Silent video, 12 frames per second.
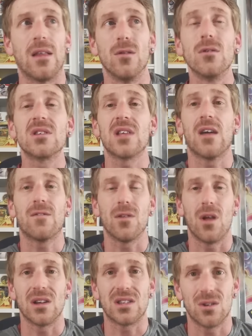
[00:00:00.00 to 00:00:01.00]
looks like for
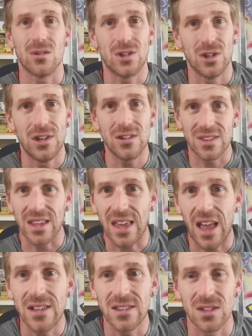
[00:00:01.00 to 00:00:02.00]
Lost Origin. Here's the
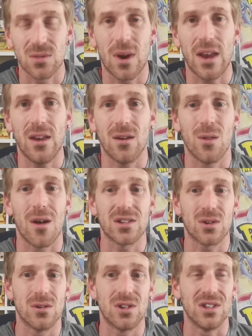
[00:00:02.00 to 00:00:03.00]
cases right here, Lost
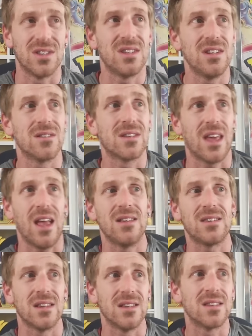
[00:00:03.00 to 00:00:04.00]
Origin sealed
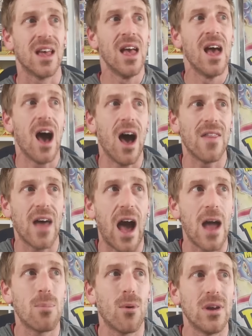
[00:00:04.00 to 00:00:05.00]
cases. Uh, the
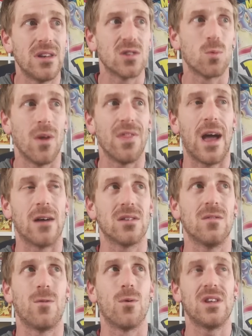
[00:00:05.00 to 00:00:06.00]
high point is
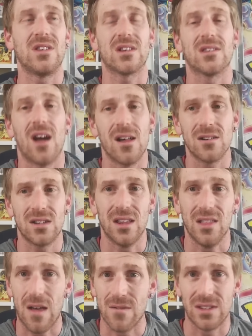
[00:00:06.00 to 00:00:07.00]

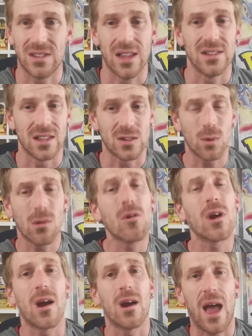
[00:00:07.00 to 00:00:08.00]
$1,046.11. That's where
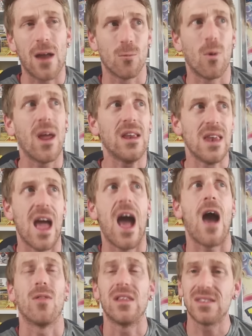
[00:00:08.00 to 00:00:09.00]
we are at right
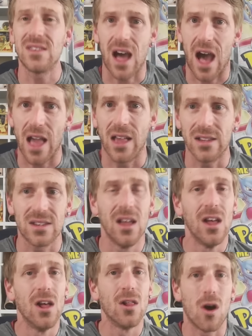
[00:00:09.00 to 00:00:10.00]
now. This is the highest
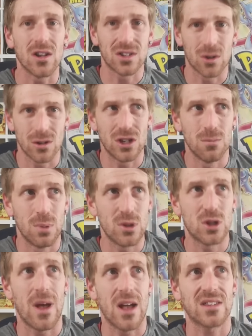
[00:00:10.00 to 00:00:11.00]
Lost Origin
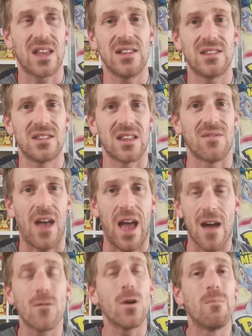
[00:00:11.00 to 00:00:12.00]
booster box cases have
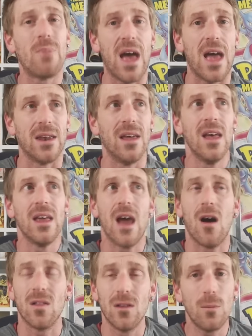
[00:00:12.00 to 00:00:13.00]
ever been.
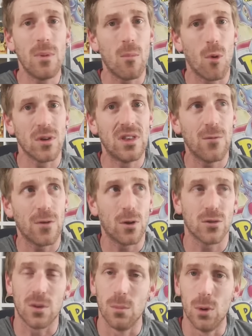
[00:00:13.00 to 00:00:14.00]
Now, a little bit more
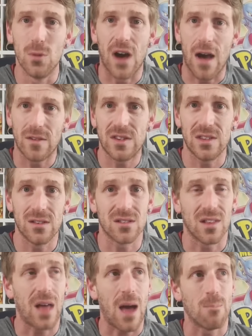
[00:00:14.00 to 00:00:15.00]
difficult to move. Obviously, there's
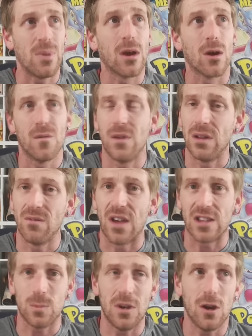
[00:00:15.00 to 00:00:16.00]
a lot bigger of an
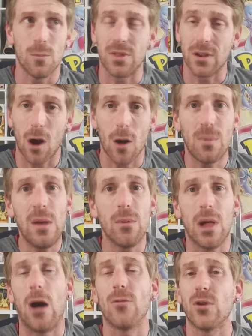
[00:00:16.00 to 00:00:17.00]
investment here, but there are
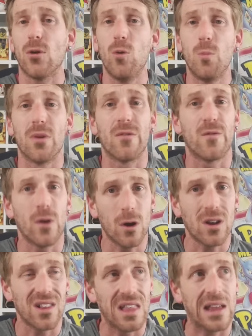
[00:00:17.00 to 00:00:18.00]
people out there who prefer
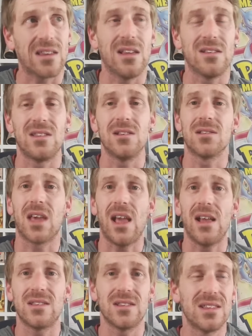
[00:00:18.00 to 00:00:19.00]
collecting sealed
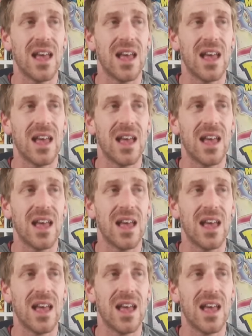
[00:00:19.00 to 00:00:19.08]
cases